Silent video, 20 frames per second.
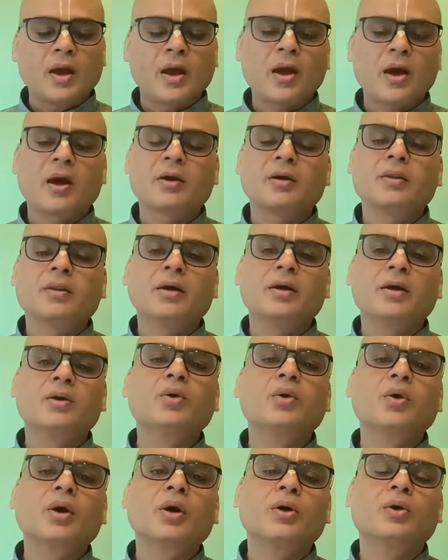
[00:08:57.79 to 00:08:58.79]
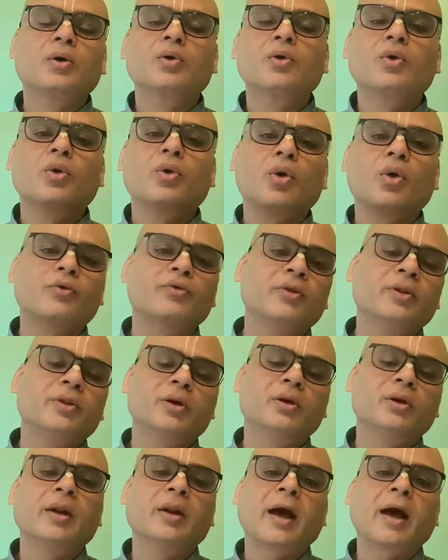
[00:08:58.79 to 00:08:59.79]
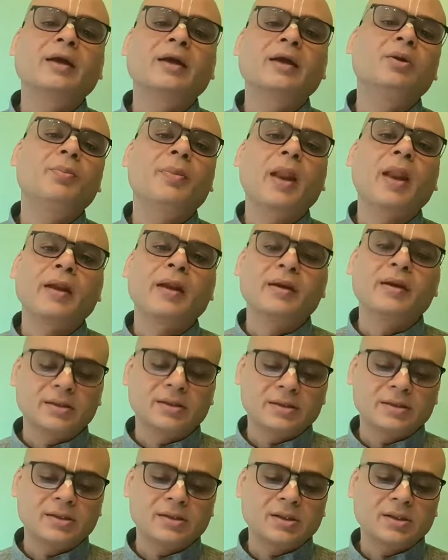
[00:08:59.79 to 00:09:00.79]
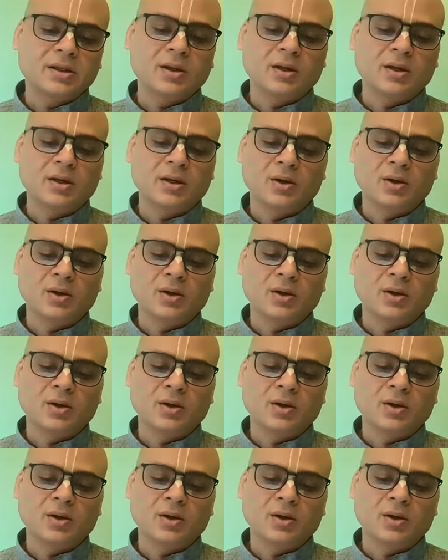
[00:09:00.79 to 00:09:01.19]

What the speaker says: and they took control of the 9 planets